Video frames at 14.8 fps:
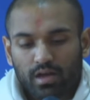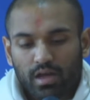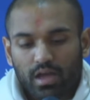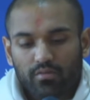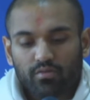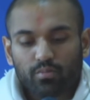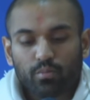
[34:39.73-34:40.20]

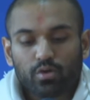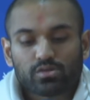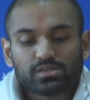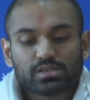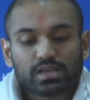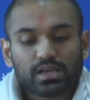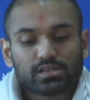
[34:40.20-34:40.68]
if a
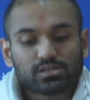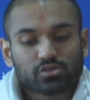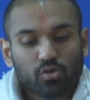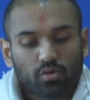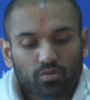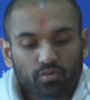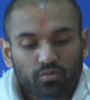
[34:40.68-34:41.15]
person has
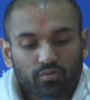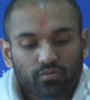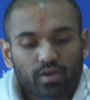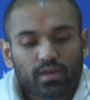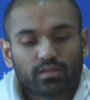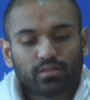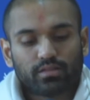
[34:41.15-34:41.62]
total
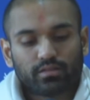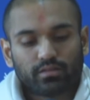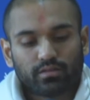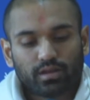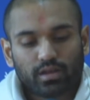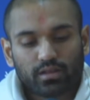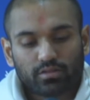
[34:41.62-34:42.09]
faith
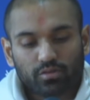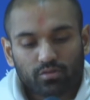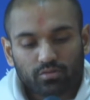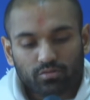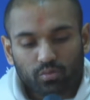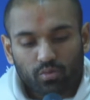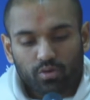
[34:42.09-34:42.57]
in
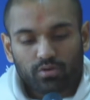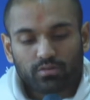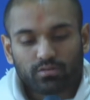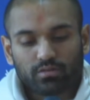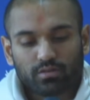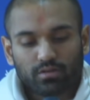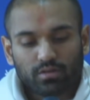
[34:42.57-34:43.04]
those
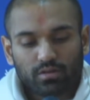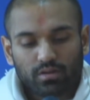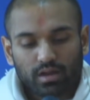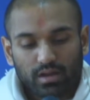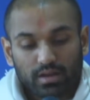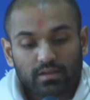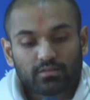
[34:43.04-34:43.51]
words,
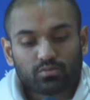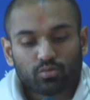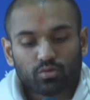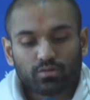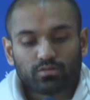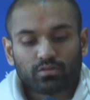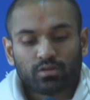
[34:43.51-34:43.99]
in his
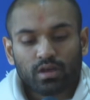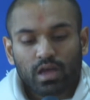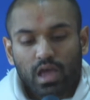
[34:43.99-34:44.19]
words,